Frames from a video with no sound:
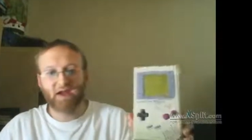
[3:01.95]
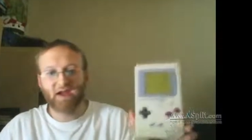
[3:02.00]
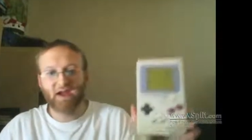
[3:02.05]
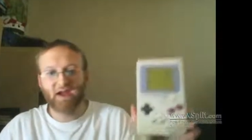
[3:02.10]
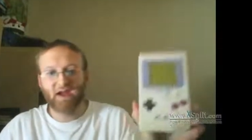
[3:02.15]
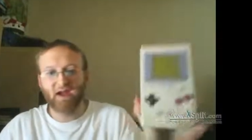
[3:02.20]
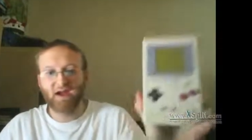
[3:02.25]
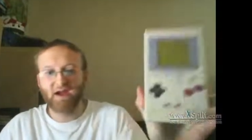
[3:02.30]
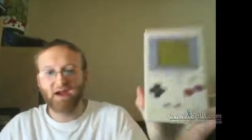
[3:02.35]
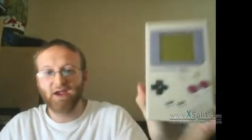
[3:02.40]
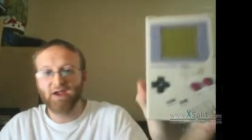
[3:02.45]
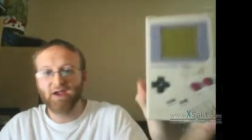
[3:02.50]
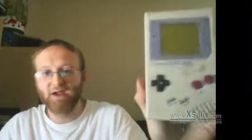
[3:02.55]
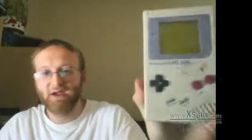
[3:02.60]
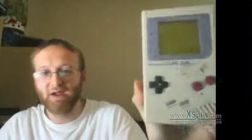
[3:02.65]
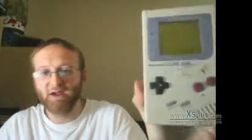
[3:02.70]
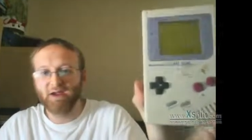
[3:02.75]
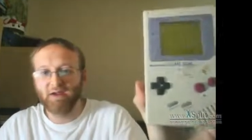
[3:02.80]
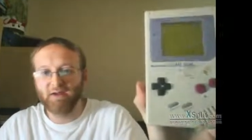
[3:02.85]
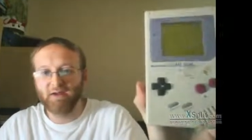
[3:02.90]

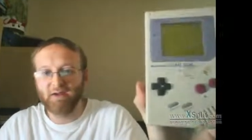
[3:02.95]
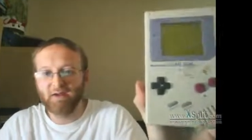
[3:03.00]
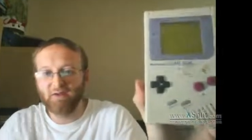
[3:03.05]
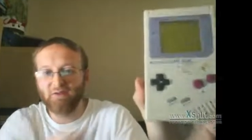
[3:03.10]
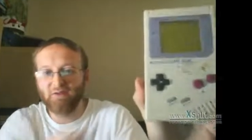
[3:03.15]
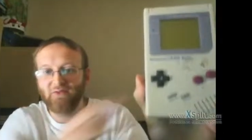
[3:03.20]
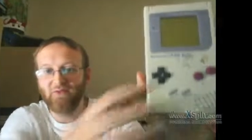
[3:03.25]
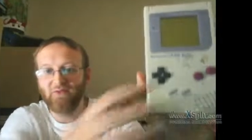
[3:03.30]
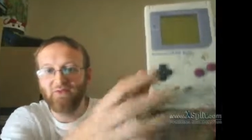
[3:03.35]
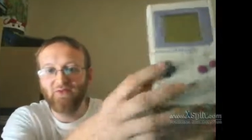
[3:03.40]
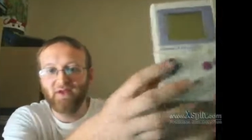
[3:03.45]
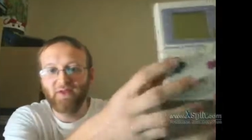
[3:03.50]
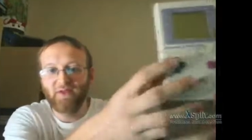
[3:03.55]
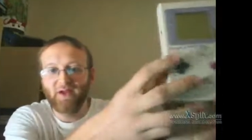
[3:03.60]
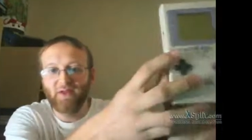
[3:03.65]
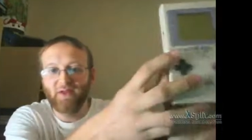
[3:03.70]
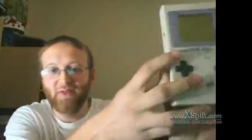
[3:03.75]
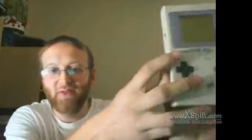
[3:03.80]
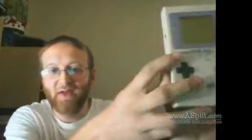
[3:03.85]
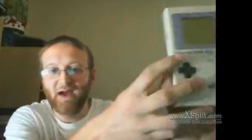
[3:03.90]
and see
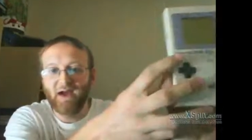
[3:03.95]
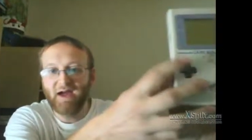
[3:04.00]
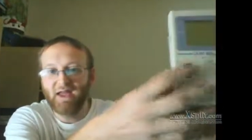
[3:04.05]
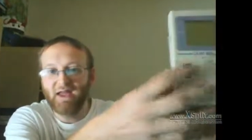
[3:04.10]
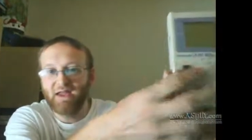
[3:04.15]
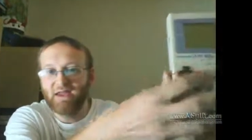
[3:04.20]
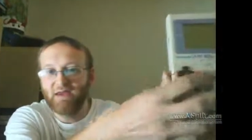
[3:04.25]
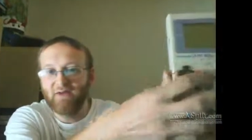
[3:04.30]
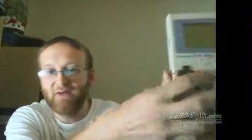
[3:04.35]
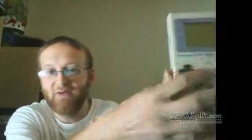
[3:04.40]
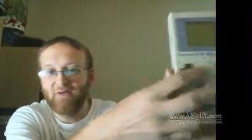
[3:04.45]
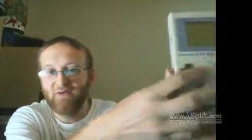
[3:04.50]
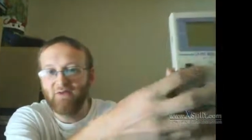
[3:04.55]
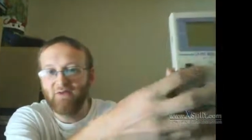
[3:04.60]
that is